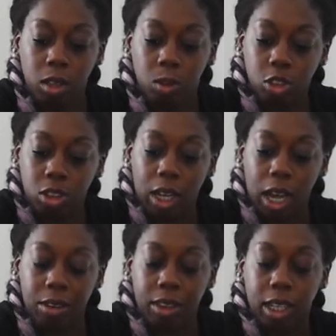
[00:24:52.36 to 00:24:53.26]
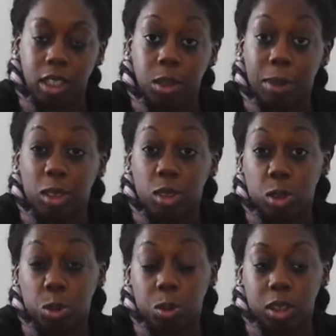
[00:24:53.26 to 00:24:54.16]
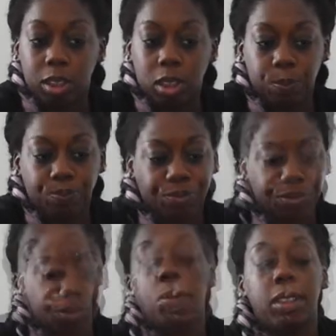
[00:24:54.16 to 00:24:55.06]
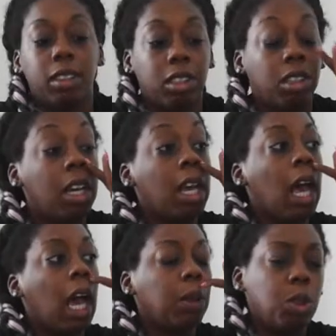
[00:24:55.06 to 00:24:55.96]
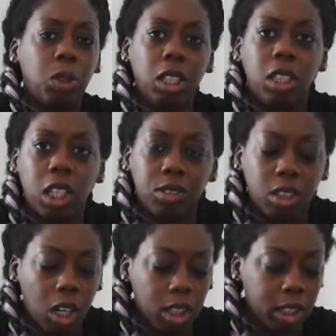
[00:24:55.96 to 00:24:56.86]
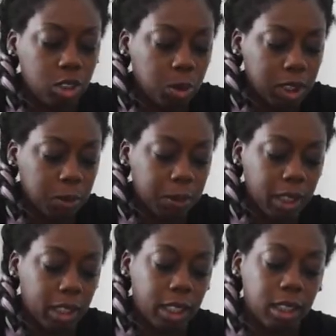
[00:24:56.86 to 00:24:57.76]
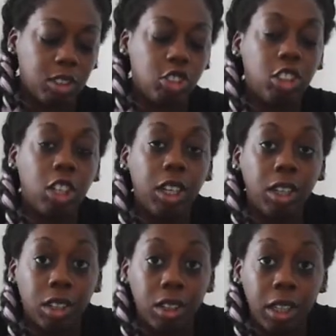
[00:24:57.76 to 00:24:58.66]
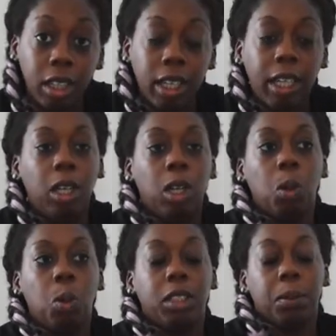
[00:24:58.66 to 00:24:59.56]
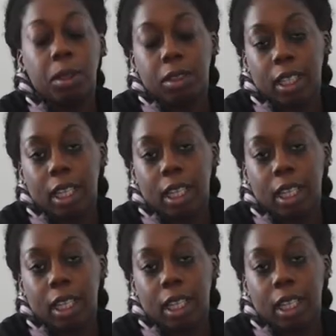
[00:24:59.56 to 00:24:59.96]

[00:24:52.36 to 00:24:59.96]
Should have that in about 2 weeks. Center. I'm doing a lot of talking to explain that the chair was supposed to